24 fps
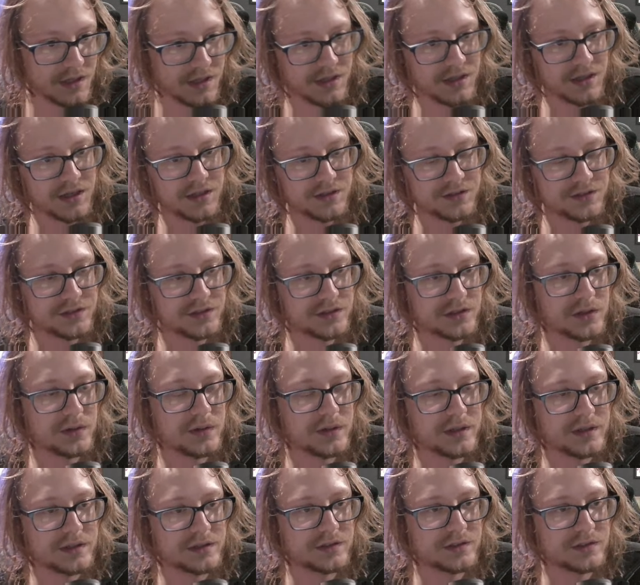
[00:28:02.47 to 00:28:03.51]
And so on
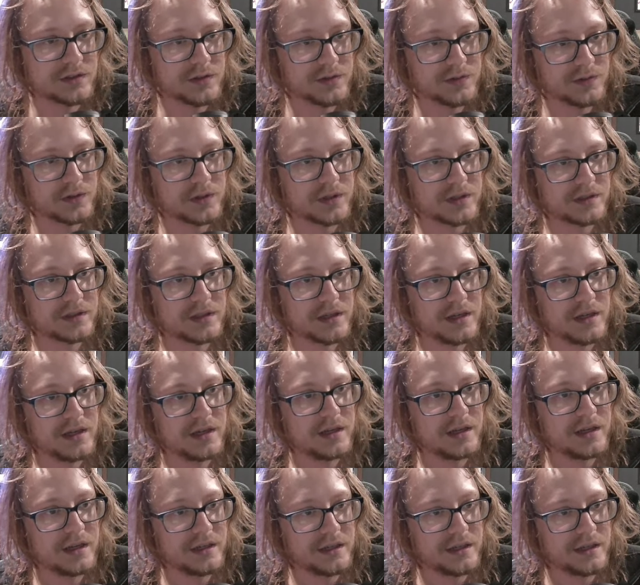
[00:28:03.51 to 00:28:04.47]
and so forth. And